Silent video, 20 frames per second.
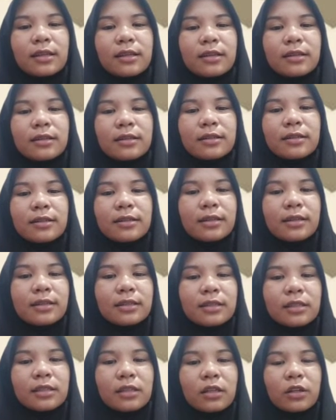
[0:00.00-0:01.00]

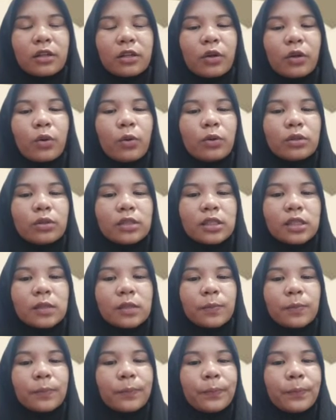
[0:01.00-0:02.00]
learners could
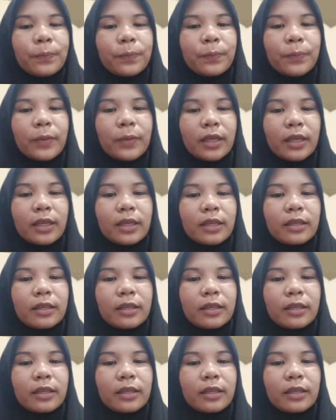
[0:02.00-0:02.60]
speak